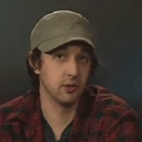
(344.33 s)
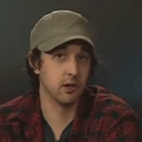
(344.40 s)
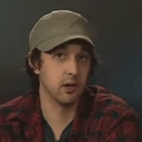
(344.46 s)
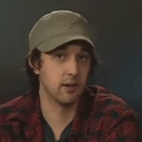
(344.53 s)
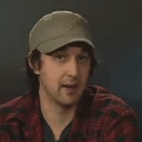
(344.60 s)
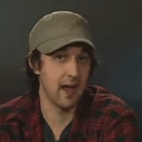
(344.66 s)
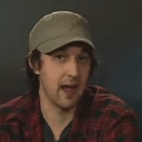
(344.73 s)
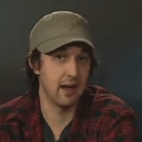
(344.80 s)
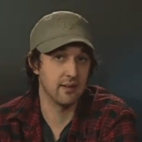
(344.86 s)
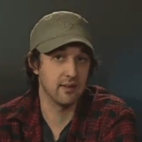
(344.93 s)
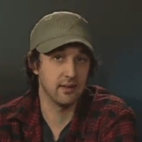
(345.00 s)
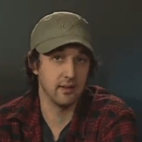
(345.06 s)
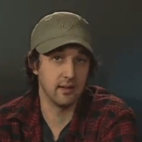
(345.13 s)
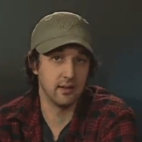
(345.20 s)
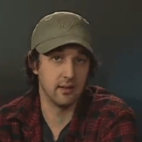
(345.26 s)
attacks
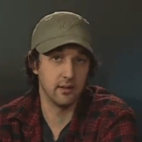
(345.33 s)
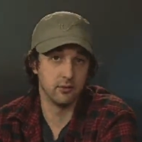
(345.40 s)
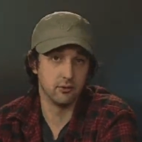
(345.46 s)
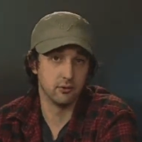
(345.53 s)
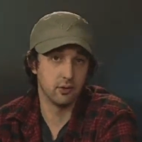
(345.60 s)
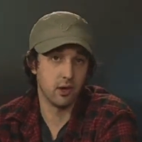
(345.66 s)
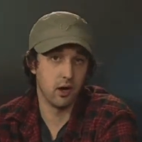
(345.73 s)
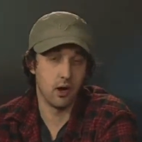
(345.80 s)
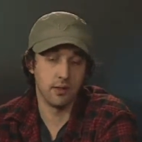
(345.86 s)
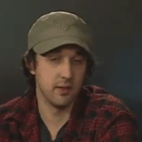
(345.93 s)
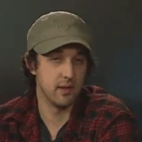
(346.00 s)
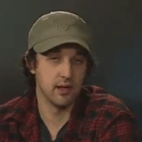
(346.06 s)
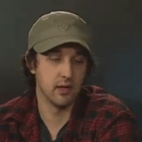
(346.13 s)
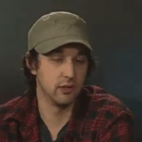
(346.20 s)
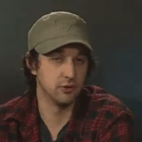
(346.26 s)
on
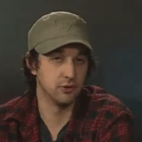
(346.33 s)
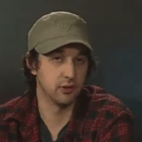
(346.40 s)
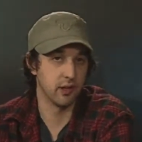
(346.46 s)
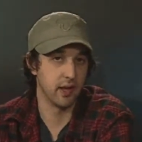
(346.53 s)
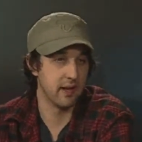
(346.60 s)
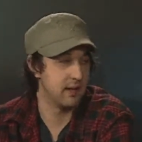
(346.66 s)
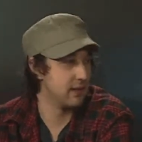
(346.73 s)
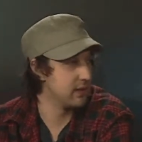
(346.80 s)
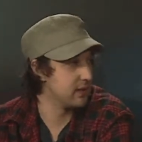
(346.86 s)
the Sri Lankan